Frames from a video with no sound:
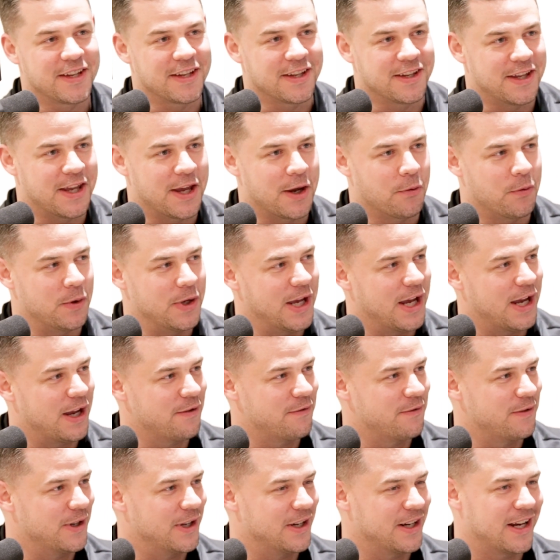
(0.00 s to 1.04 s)
Yeah, we
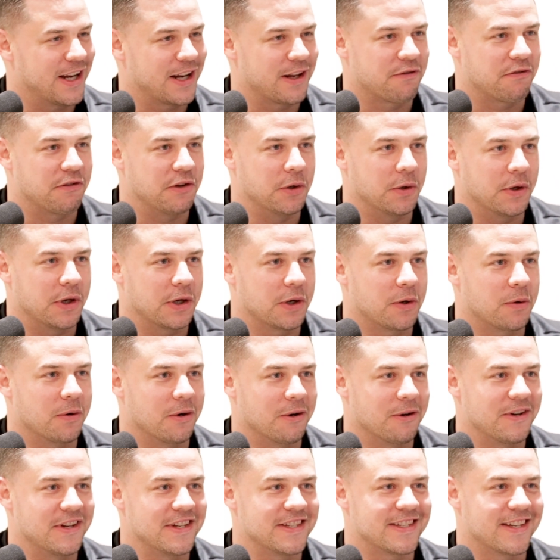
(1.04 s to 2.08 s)
have got a few
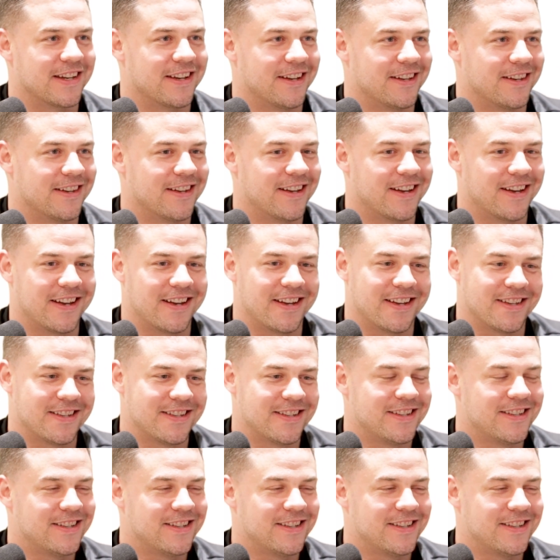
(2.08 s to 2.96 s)
inquiries on.